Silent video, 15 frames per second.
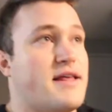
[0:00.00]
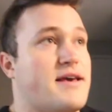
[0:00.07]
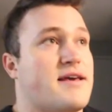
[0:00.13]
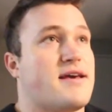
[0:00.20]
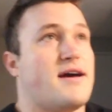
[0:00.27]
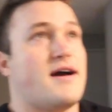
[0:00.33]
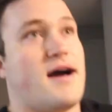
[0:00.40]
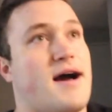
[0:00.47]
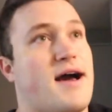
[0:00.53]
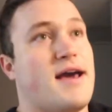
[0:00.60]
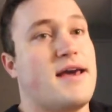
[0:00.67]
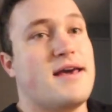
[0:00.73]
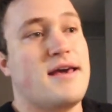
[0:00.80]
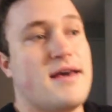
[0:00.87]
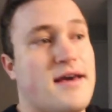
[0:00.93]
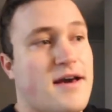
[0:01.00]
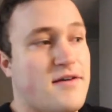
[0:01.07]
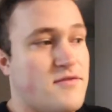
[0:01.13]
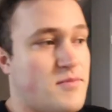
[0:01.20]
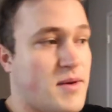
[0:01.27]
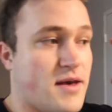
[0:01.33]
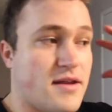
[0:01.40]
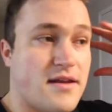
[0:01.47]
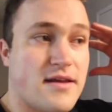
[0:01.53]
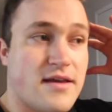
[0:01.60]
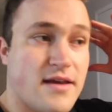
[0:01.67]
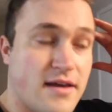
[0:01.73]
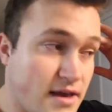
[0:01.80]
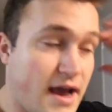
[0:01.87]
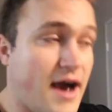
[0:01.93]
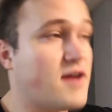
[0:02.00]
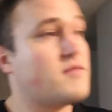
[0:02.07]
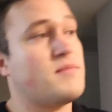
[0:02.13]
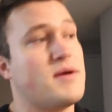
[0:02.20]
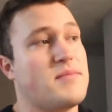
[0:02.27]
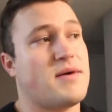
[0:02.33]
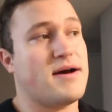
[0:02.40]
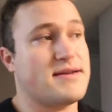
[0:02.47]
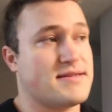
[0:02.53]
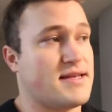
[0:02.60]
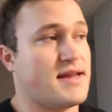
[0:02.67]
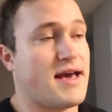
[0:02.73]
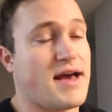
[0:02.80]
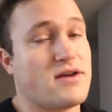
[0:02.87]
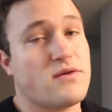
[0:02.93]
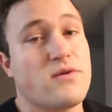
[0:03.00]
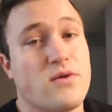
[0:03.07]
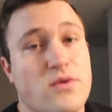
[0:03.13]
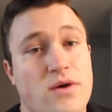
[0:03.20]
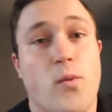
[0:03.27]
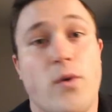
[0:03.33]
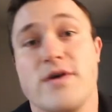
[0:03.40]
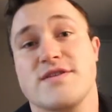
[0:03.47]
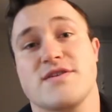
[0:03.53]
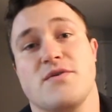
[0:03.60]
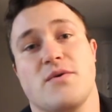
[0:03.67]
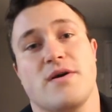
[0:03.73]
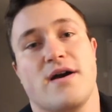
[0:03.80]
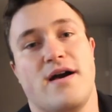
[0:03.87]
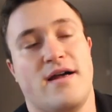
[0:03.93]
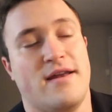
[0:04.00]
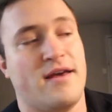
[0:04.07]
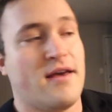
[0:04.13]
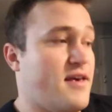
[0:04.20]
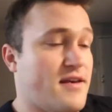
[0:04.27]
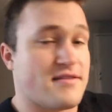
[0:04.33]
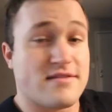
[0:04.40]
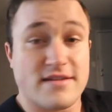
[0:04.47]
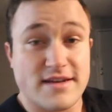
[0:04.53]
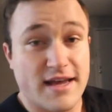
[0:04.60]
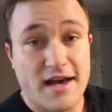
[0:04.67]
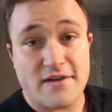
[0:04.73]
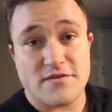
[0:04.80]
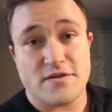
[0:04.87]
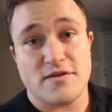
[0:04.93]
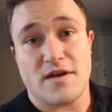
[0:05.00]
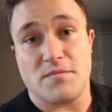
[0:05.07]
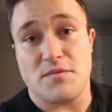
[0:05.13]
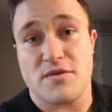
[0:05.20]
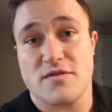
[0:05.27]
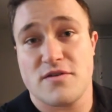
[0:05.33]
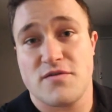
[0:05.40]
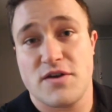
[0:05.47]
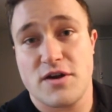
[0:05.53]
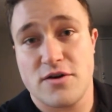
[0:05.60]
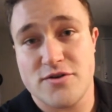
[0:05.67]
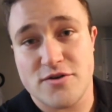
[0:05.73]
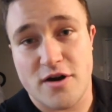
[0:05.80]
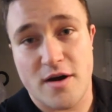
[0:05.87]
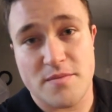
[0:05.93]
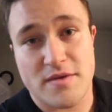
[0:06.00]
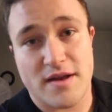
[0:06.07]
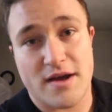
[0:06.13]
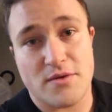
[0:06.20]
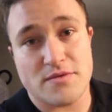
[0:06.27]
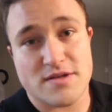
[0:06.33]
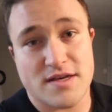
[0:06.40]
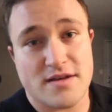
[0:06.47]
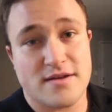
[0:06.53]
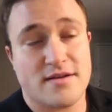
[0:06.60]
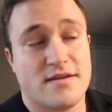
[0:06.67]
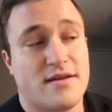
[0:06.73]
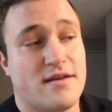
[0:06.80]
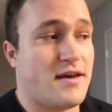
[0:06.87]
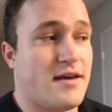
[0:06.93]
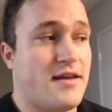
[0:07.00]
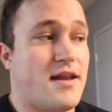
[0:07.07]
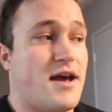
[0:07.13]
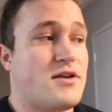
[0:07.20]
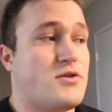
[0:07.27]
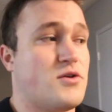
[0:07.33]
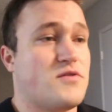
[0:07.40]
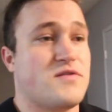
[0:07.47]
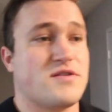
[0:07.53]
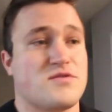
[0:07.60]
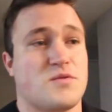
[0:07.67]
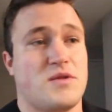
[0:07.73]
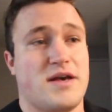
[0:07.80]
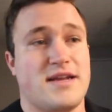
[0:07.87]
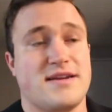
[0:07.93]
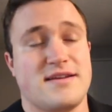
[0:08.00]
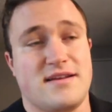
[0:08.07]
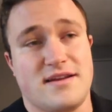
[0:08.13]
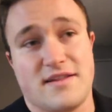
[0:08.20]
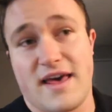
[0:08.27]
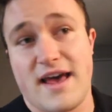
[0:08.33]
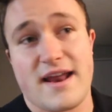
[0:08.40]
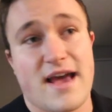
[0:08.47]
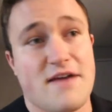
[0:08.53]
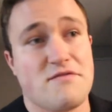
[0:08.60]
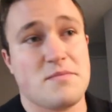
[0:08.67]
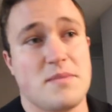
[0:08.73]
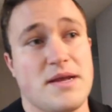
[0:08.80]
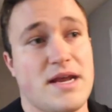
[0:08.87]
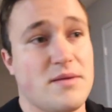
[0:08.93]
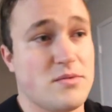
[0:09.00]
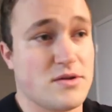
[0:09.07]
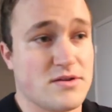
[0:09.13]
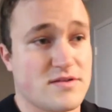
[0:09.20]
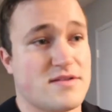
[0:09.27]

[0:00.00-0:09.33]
Like, I have been out of my mind today. I don't know what's going on. It's the day after that music video drop that I was in, and I don't know if it's related to that. I haven't been able to